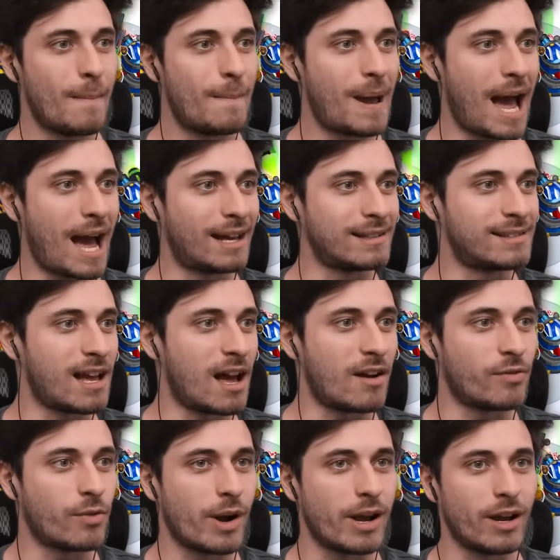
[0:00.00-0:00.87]
past
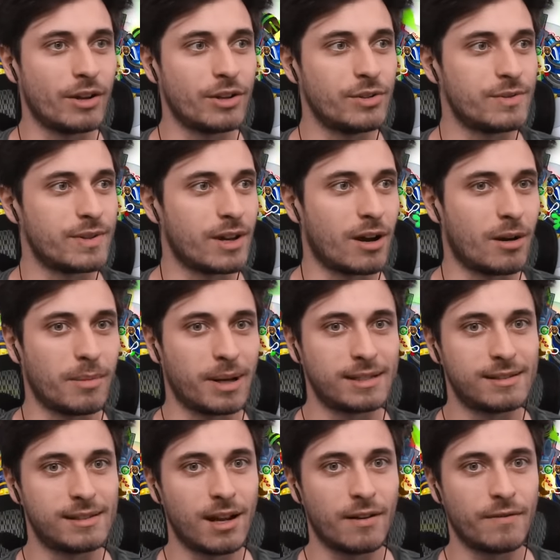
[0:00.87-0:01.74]
halfway on using all my
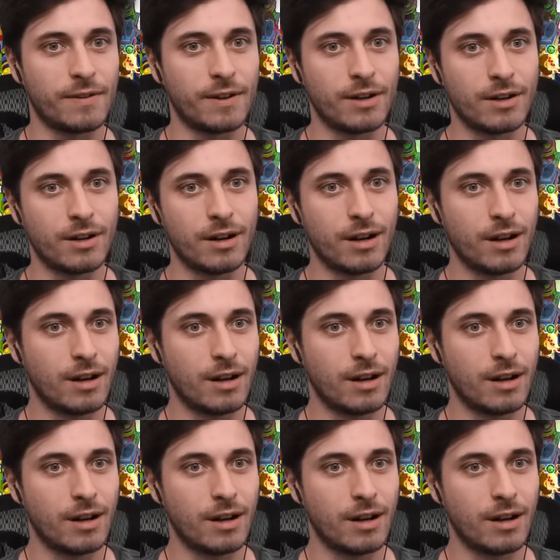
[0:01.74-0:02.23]
stuff here.